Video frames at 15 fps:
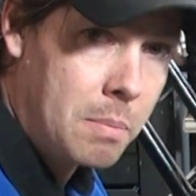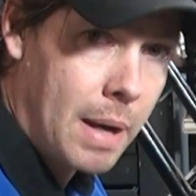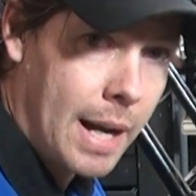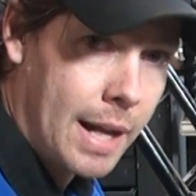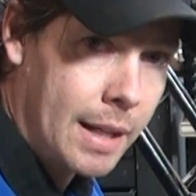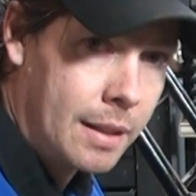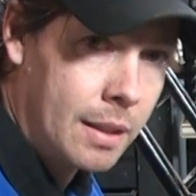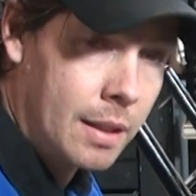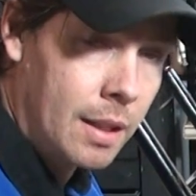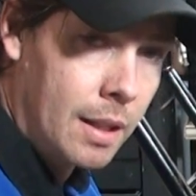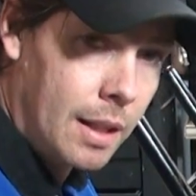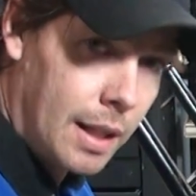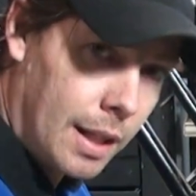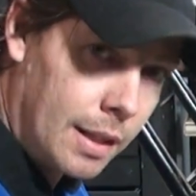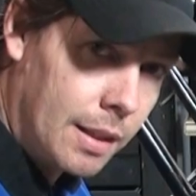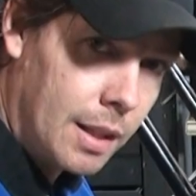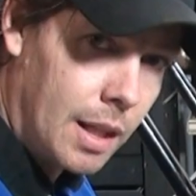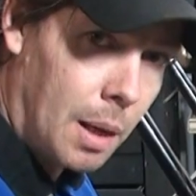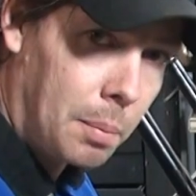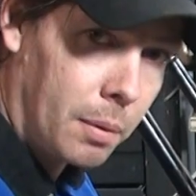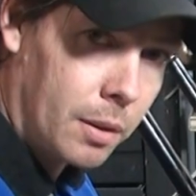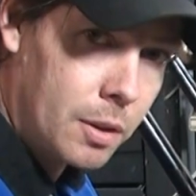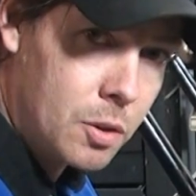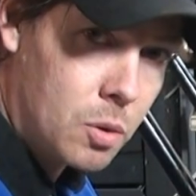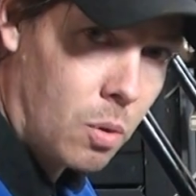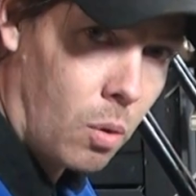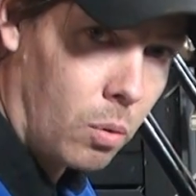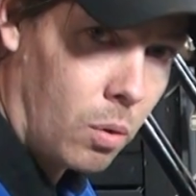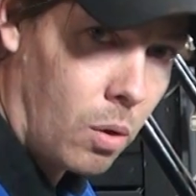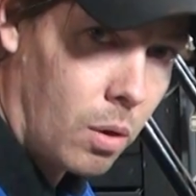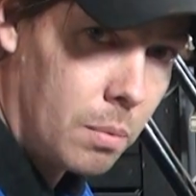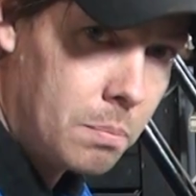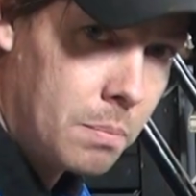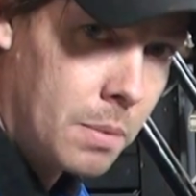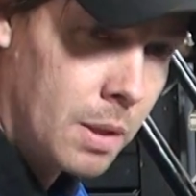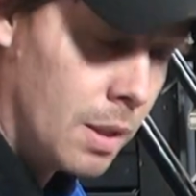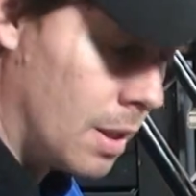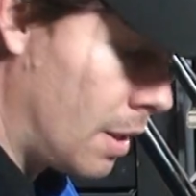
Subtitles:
made in the upper control arm.